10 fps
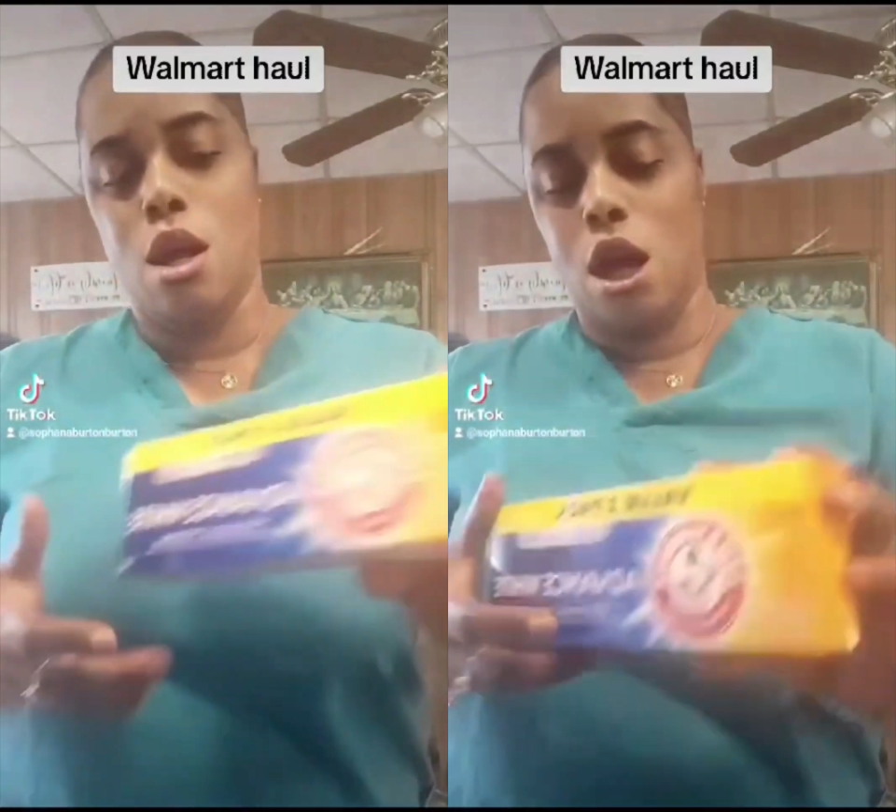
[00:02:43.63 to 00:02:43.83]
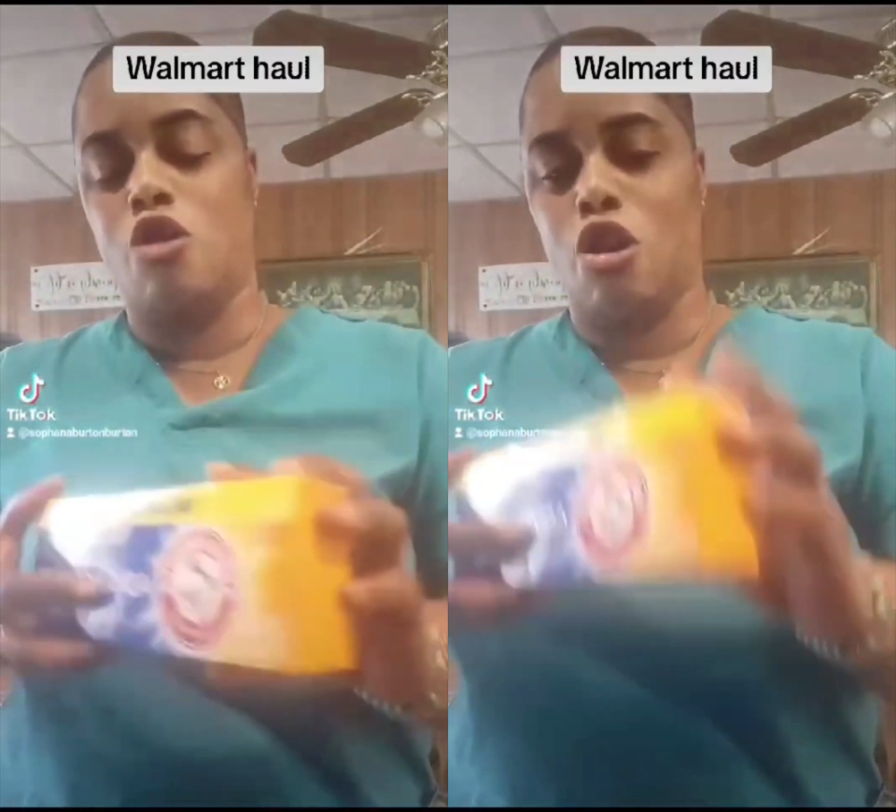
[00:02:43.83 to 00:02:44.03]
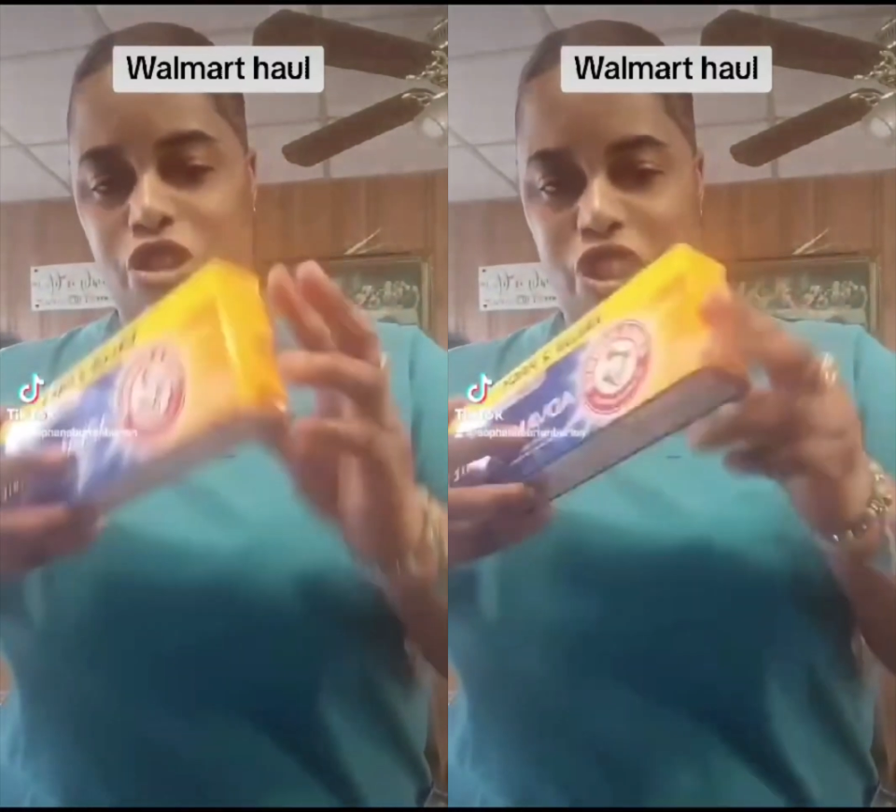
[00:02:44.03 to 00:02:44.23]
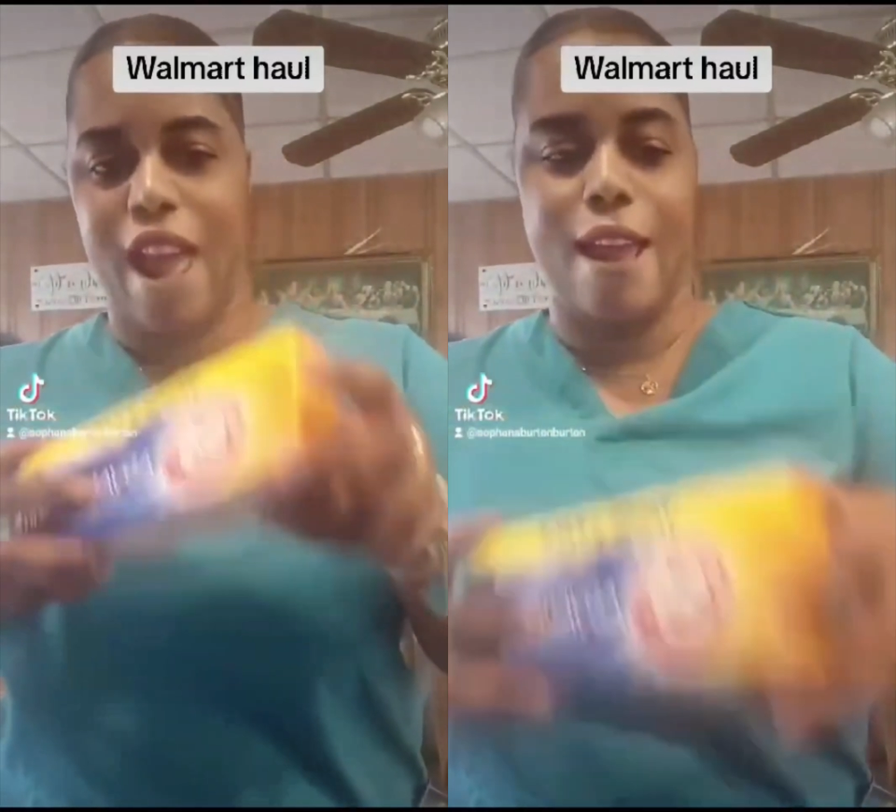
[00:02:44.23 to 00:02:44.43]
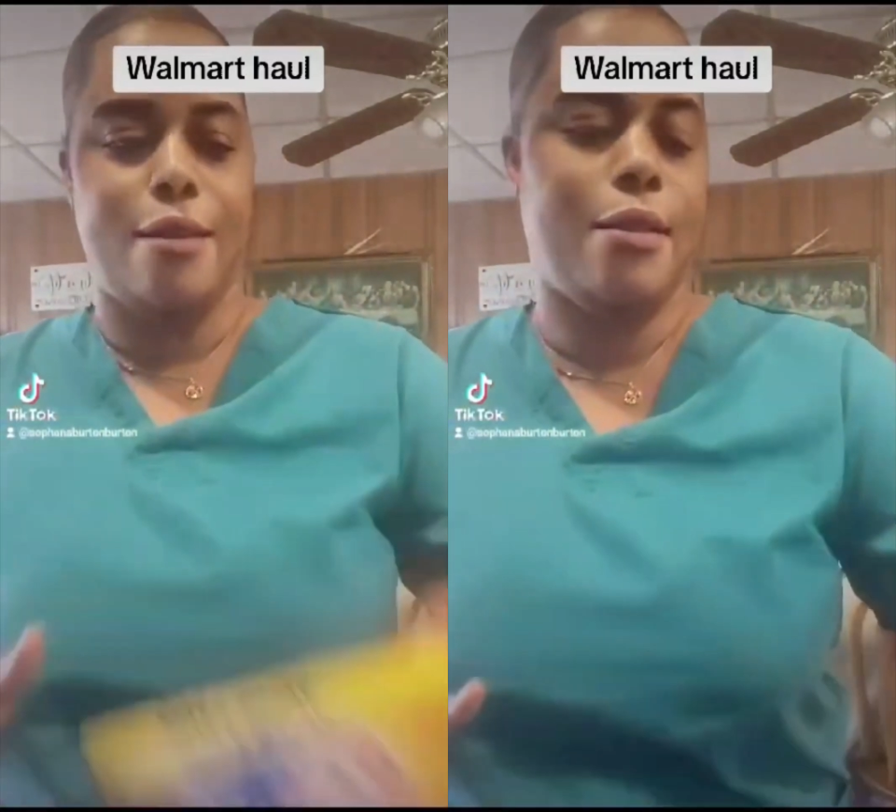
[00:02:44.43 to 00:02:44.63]
It's just
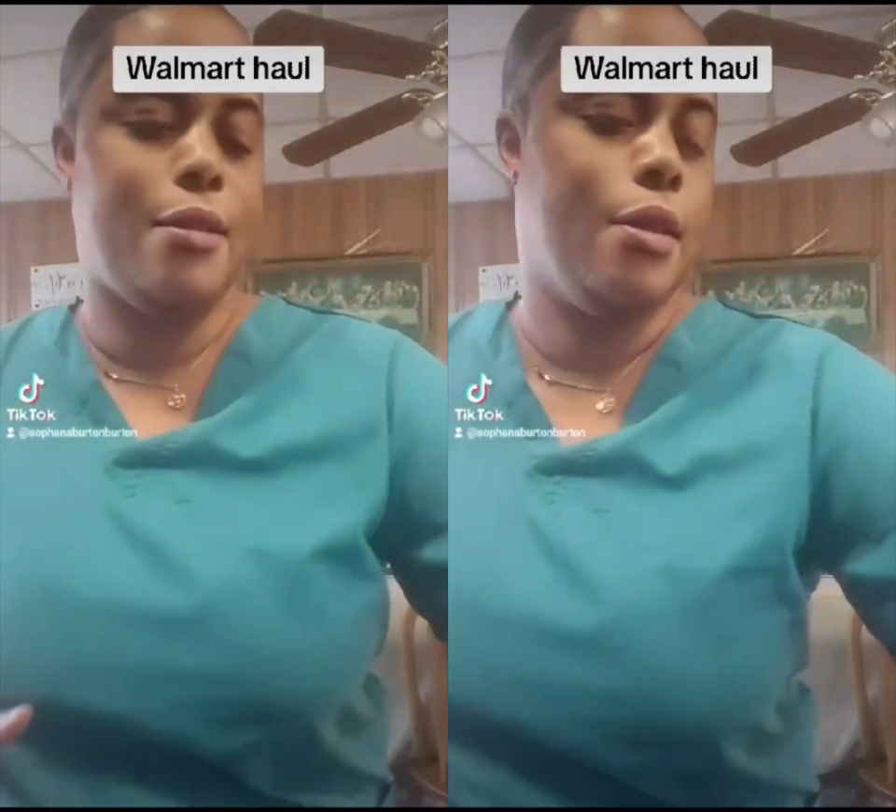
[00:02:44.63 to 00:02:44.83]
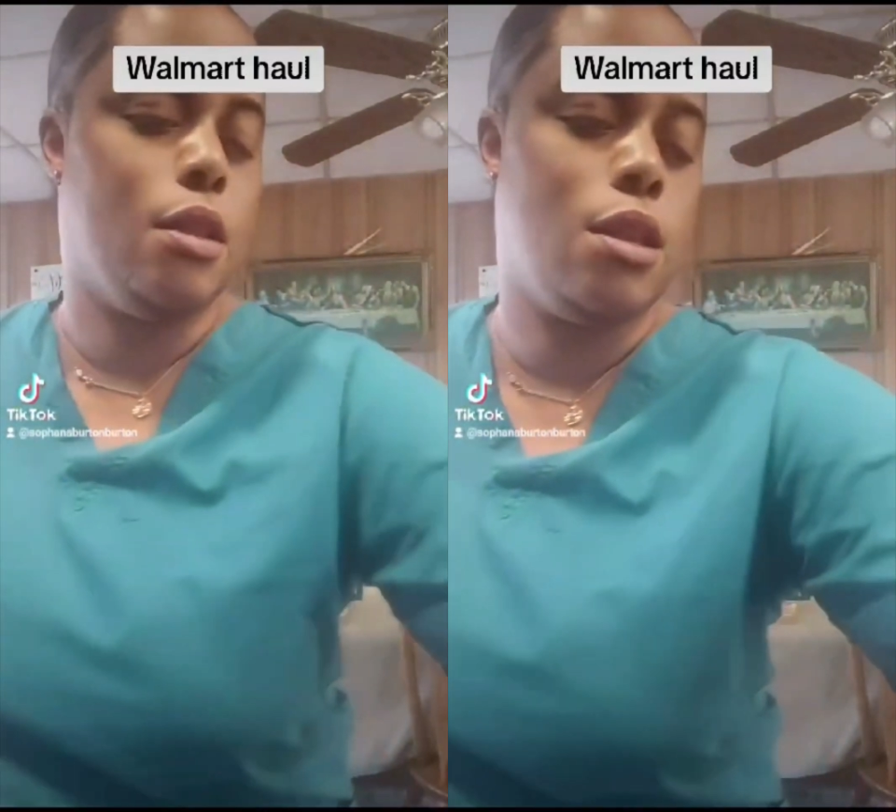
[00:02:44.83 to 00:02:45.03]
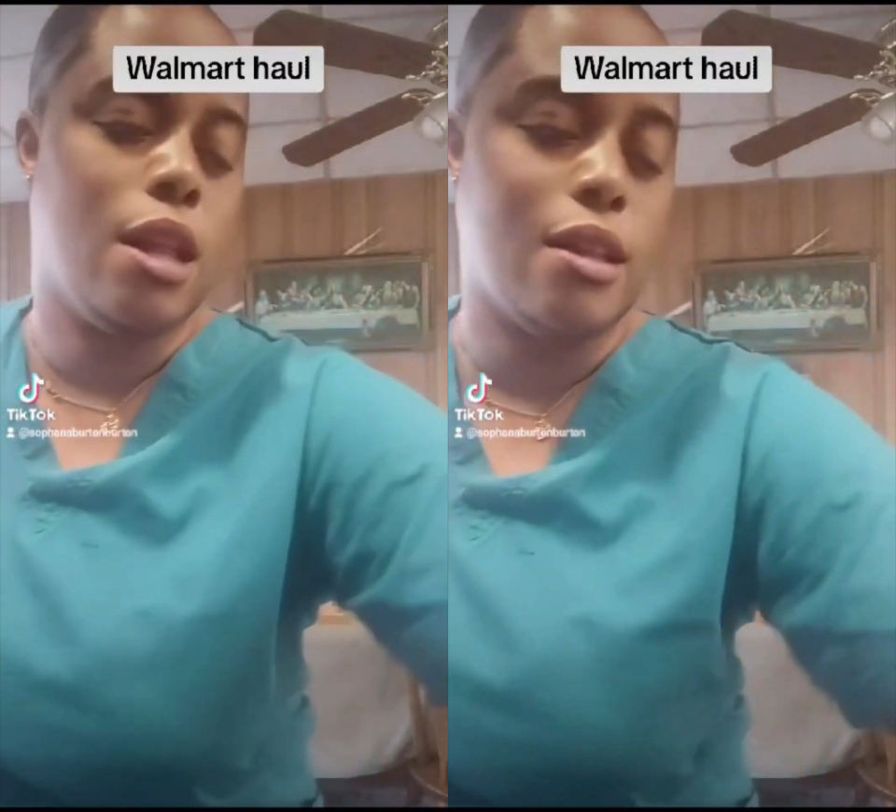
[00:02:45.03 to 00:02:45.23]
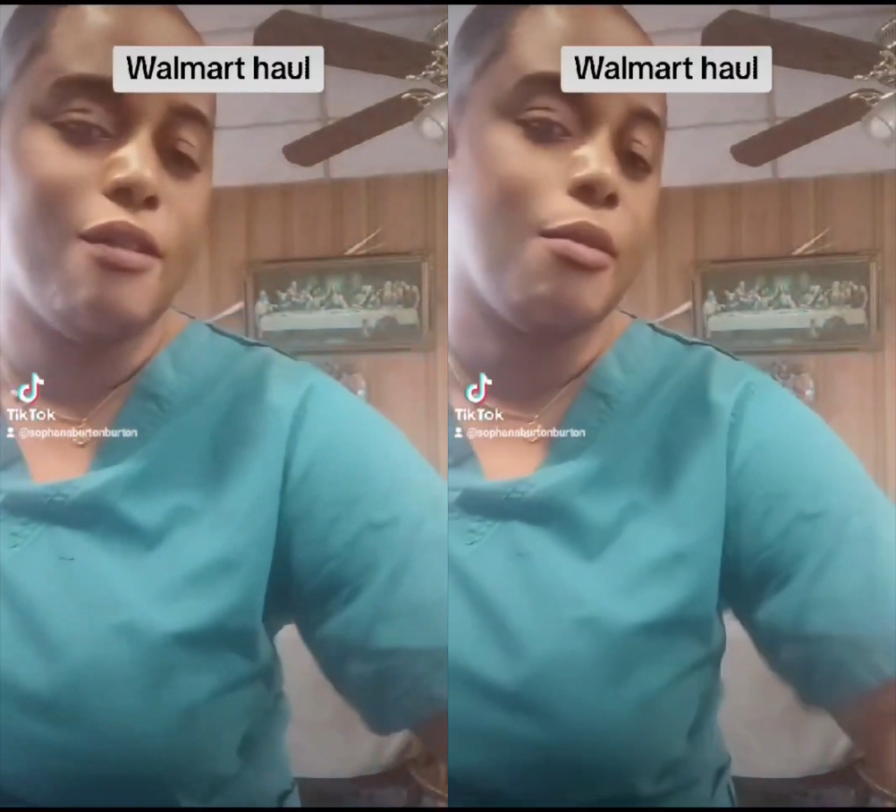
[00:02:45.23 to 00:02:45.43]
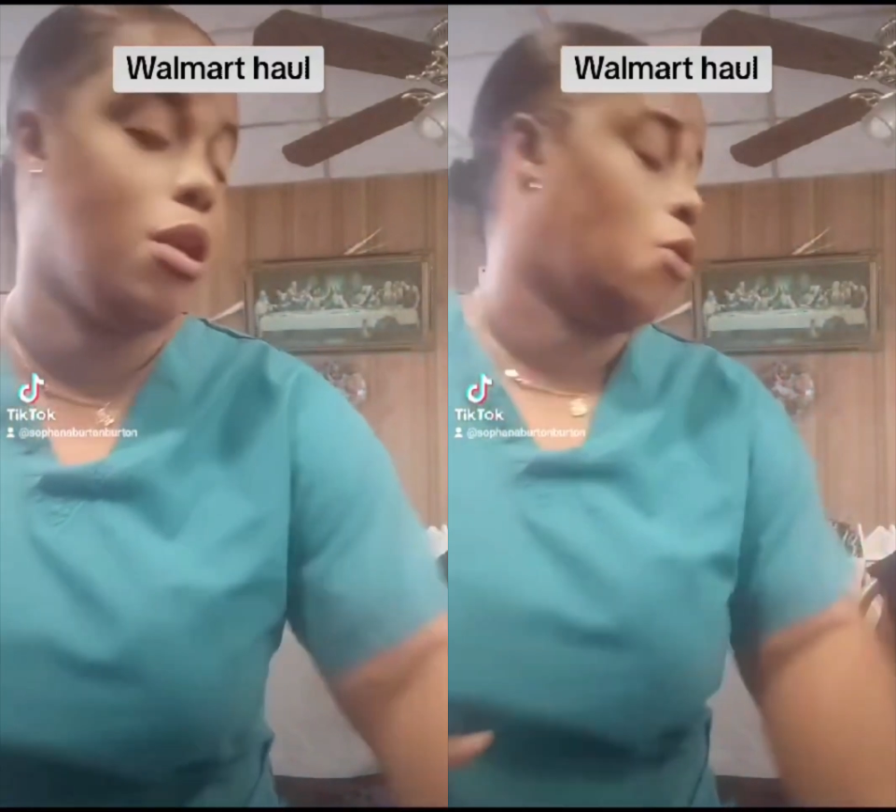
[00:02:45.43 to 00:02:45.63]
nice. That's for me